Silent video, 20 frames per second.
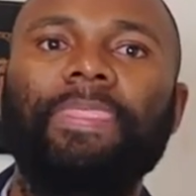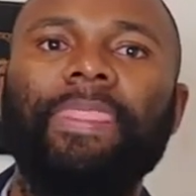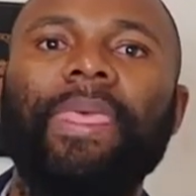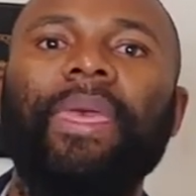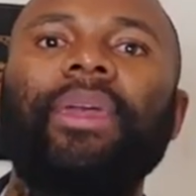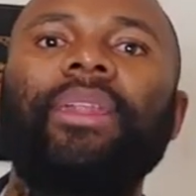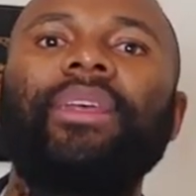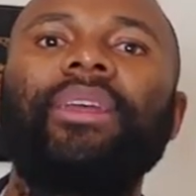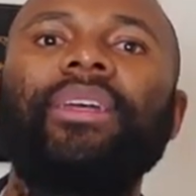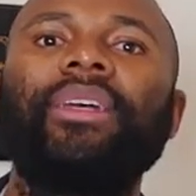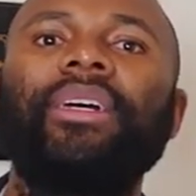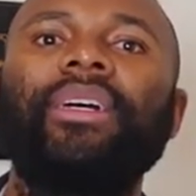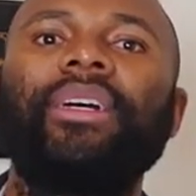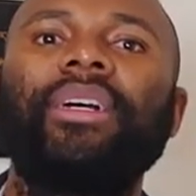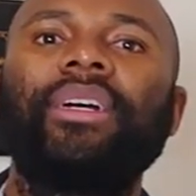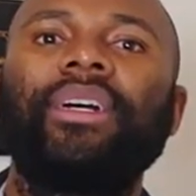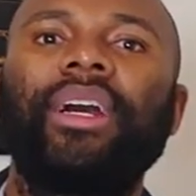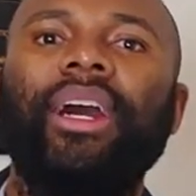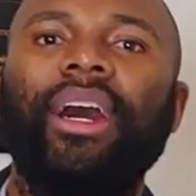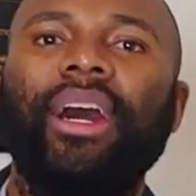Really,
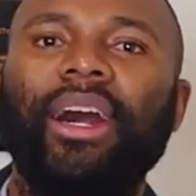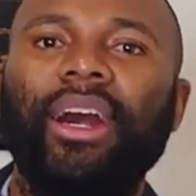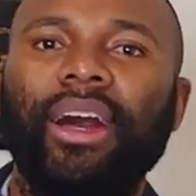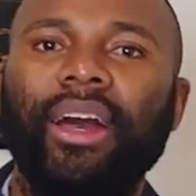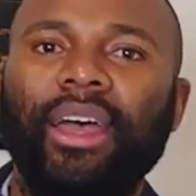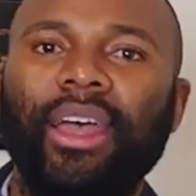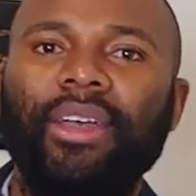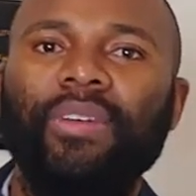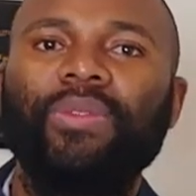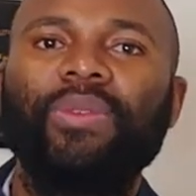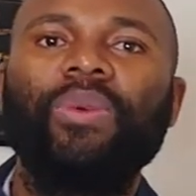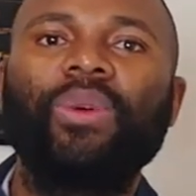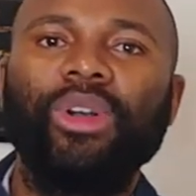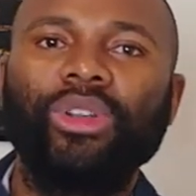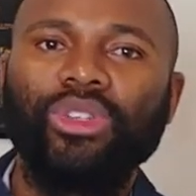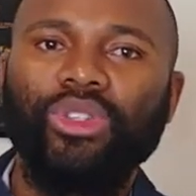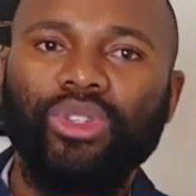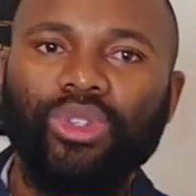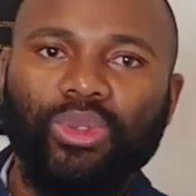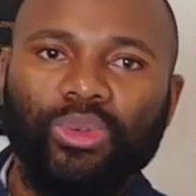uh,
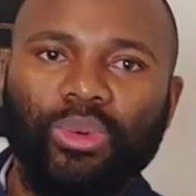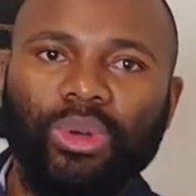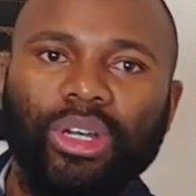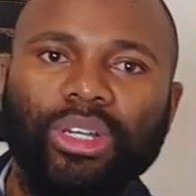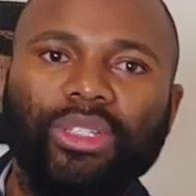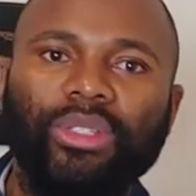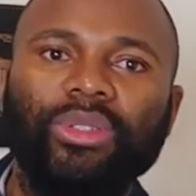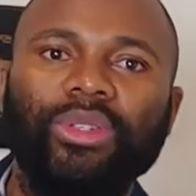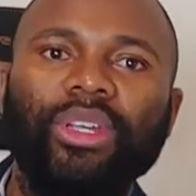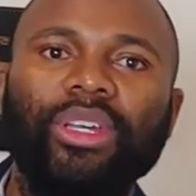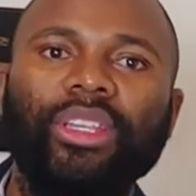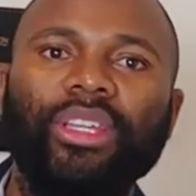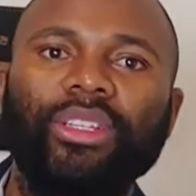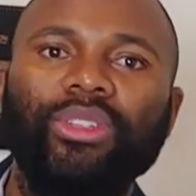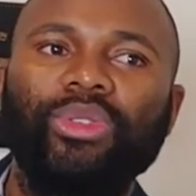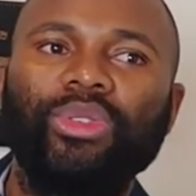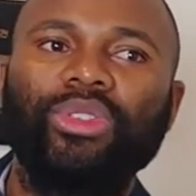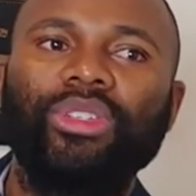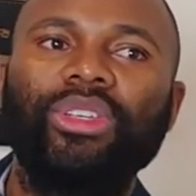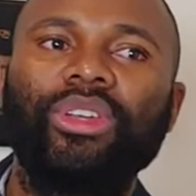everyone should work together
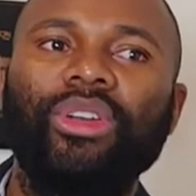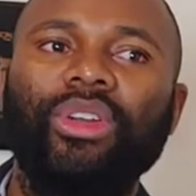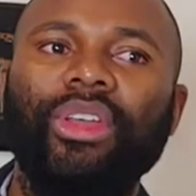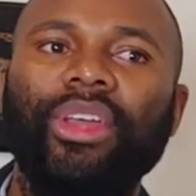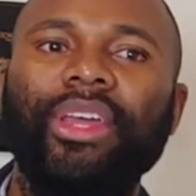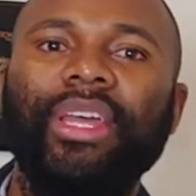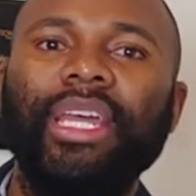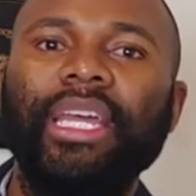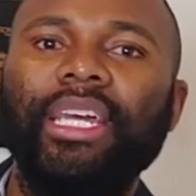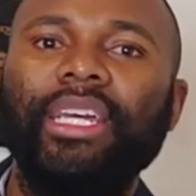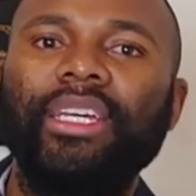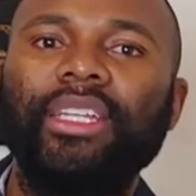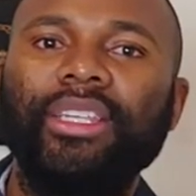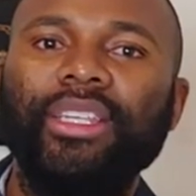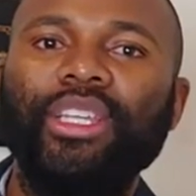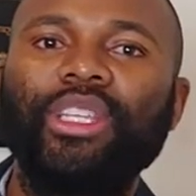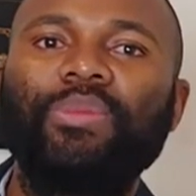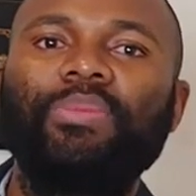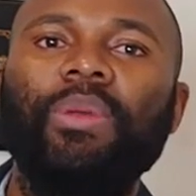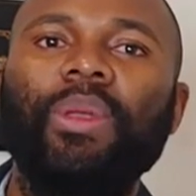to see, okay,
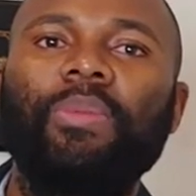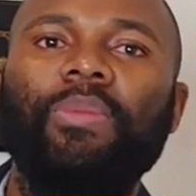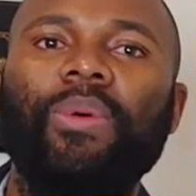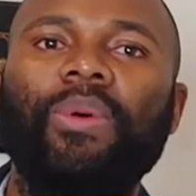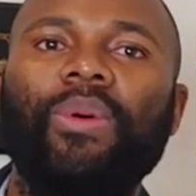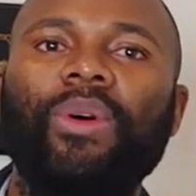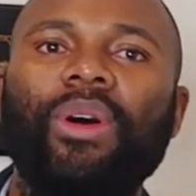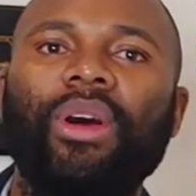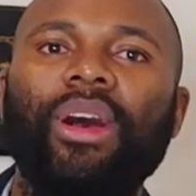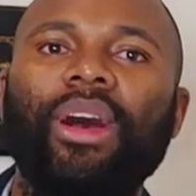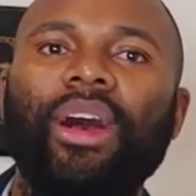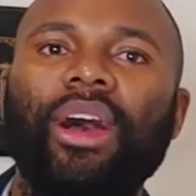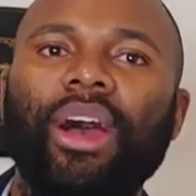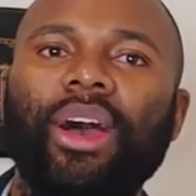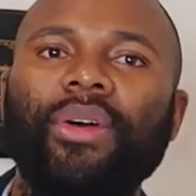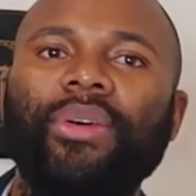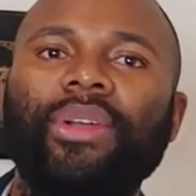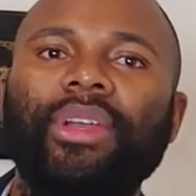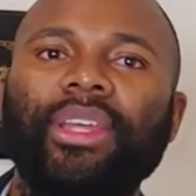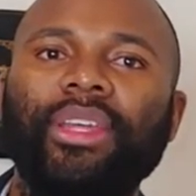these people,
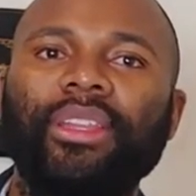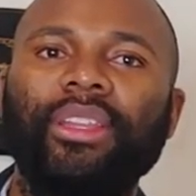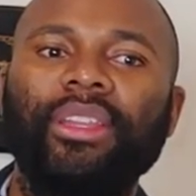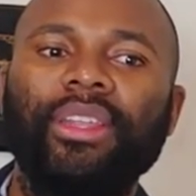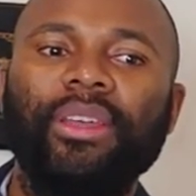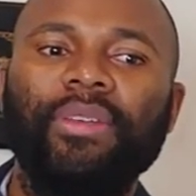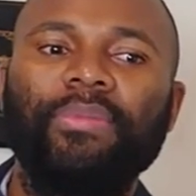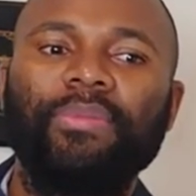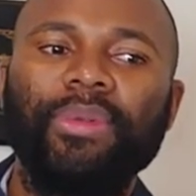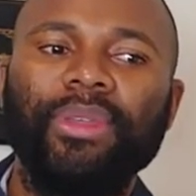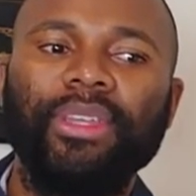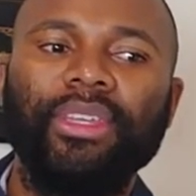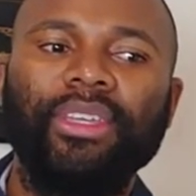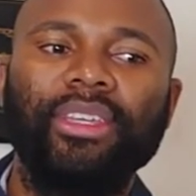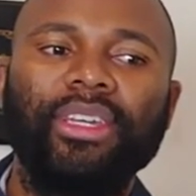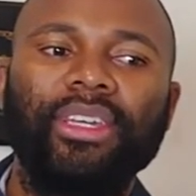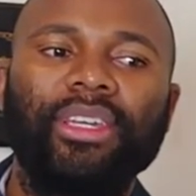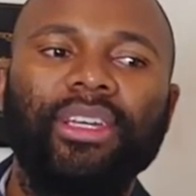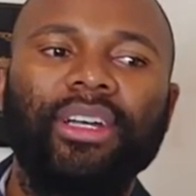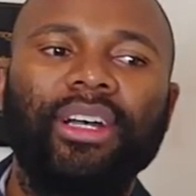how can they
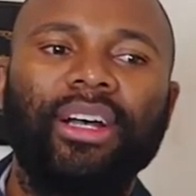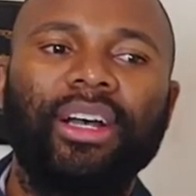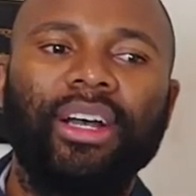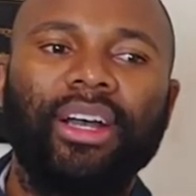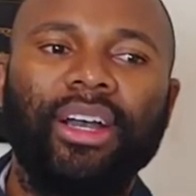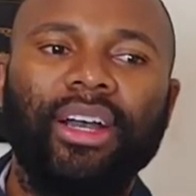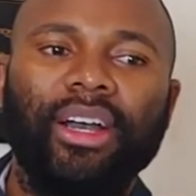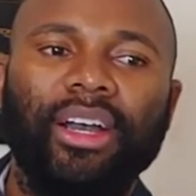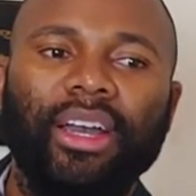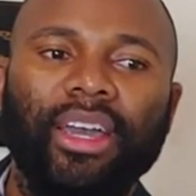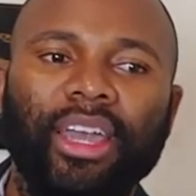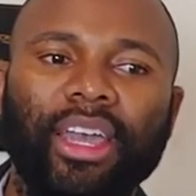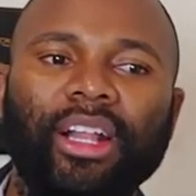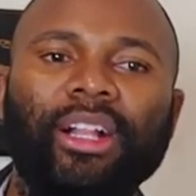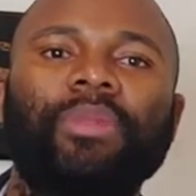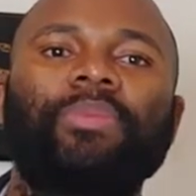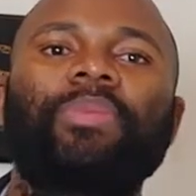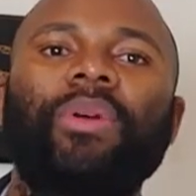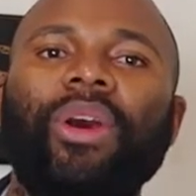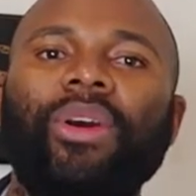be uh,
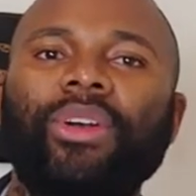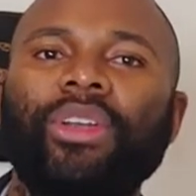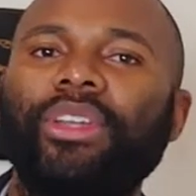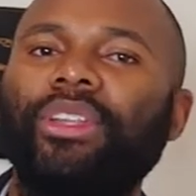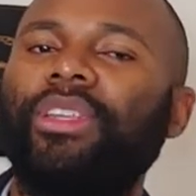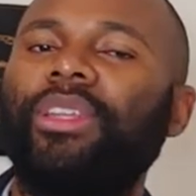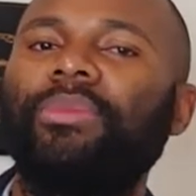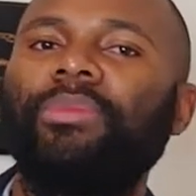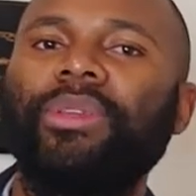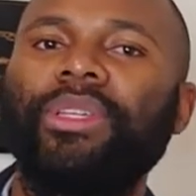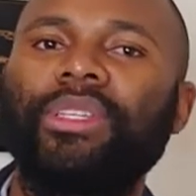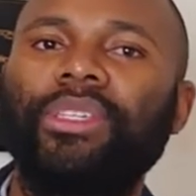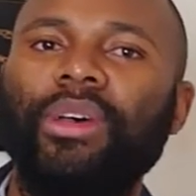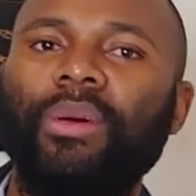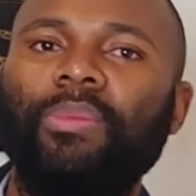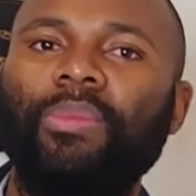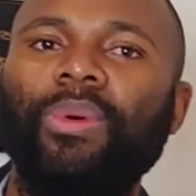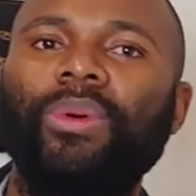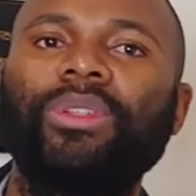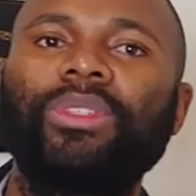helped? How can they be
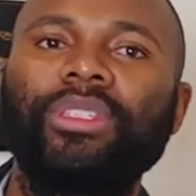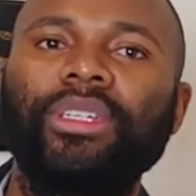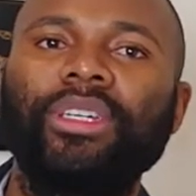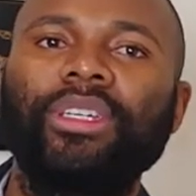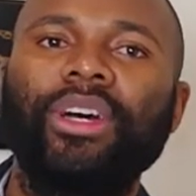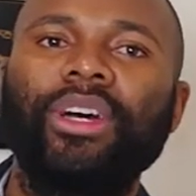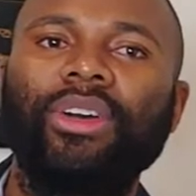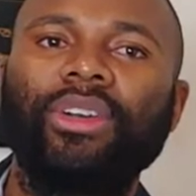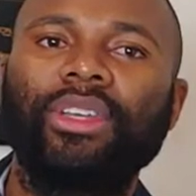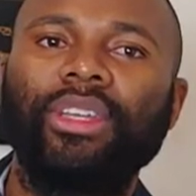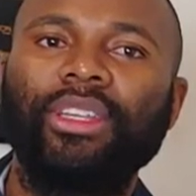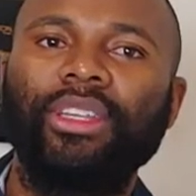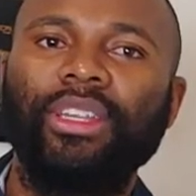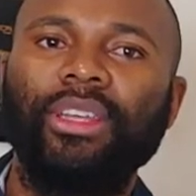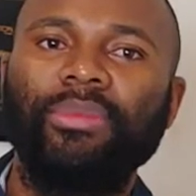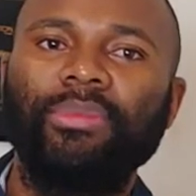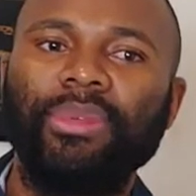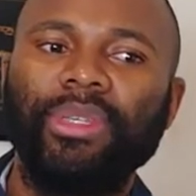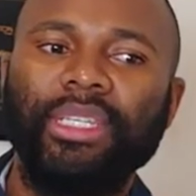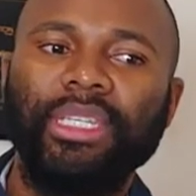supported? How can
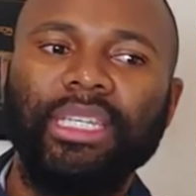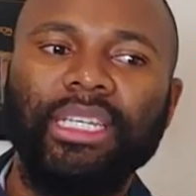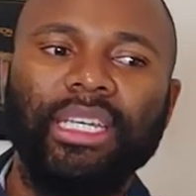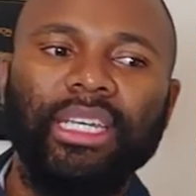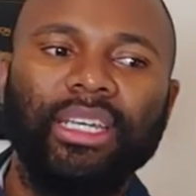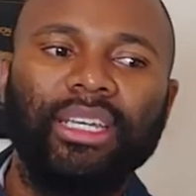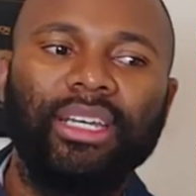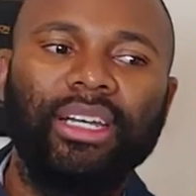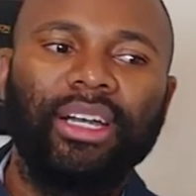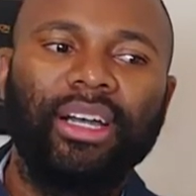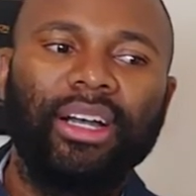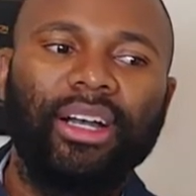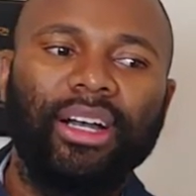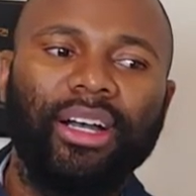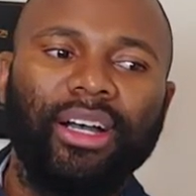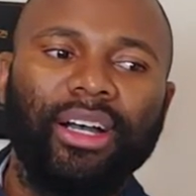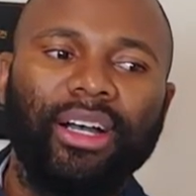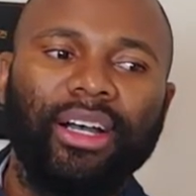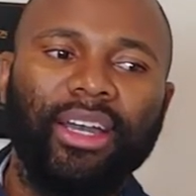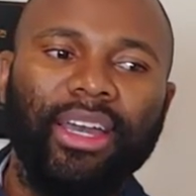they be
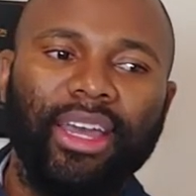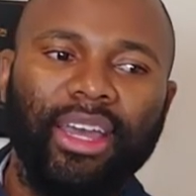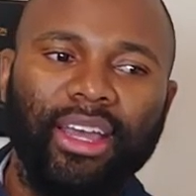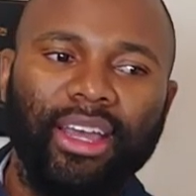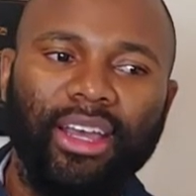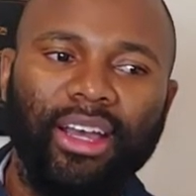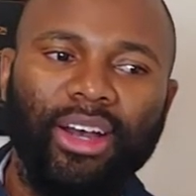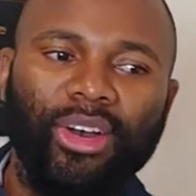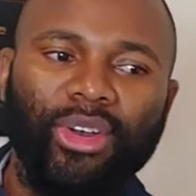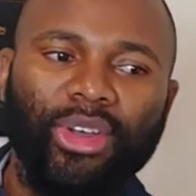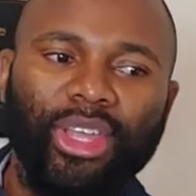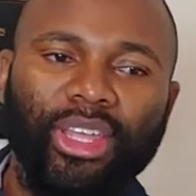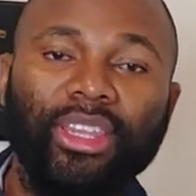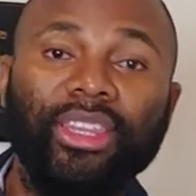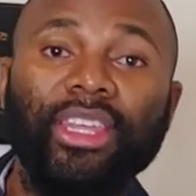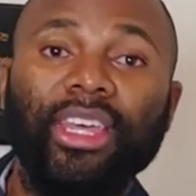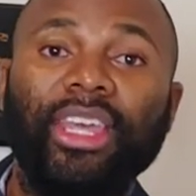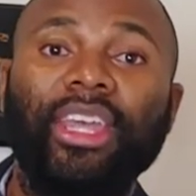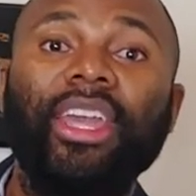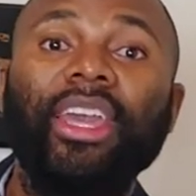uh, how
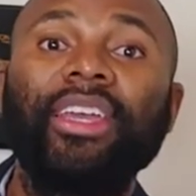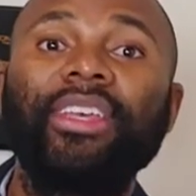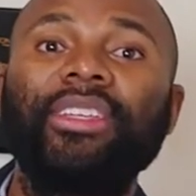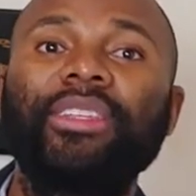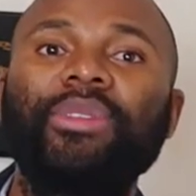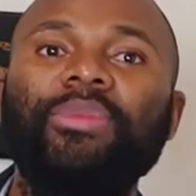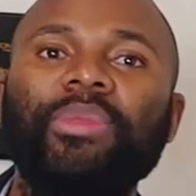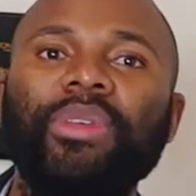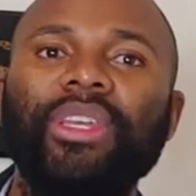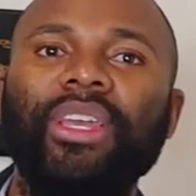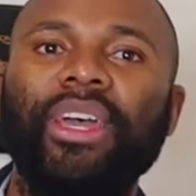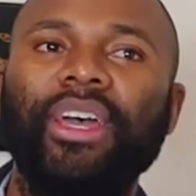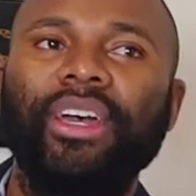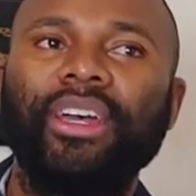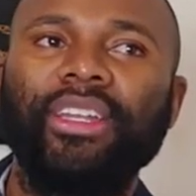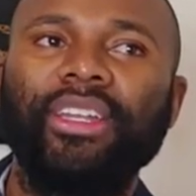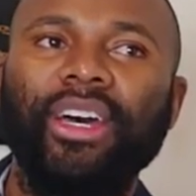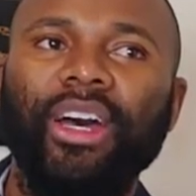can the case be heard?